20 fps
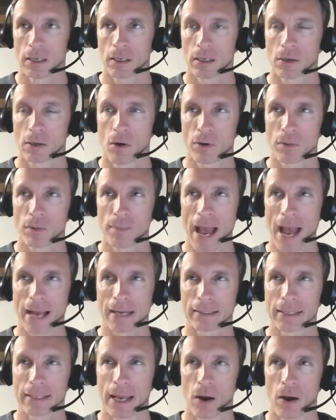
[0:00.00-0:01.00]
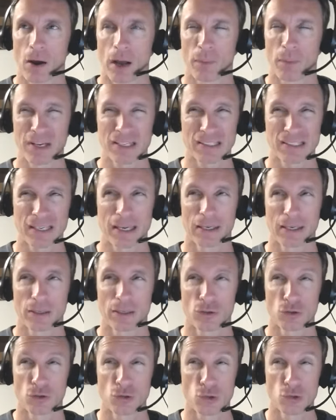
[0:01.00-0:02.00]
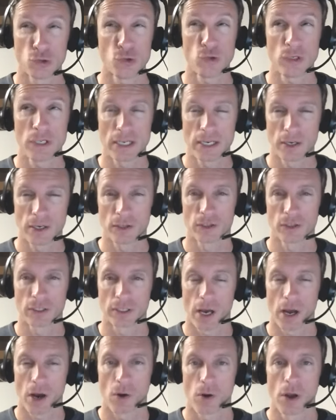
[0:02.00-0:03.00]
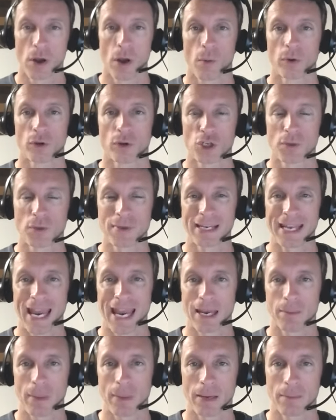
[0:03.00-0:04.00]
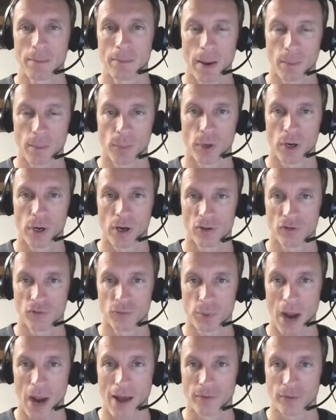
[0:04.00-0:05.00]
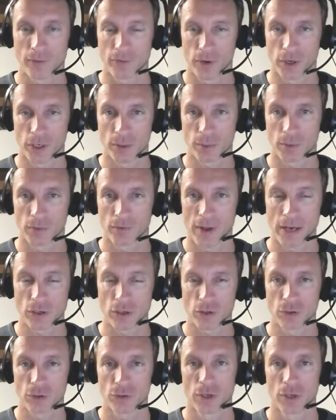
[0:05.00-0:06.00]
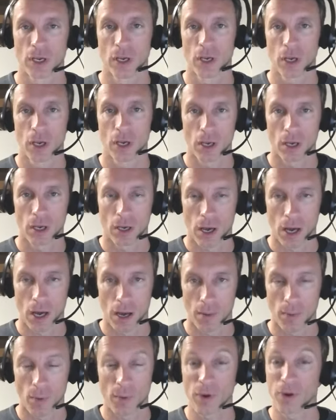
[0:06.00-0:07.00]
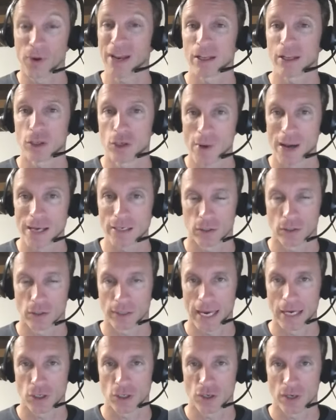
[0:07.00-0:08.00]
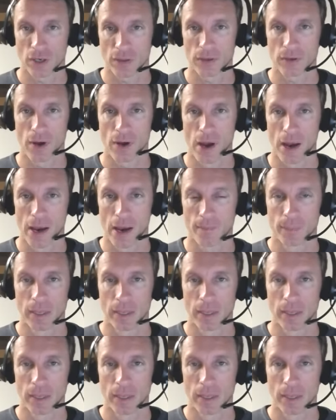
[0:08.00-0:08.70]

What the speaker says: going back now, I want to say 2 years ago, when she became a member of Profit First Professionals, but we only had a US location at the time.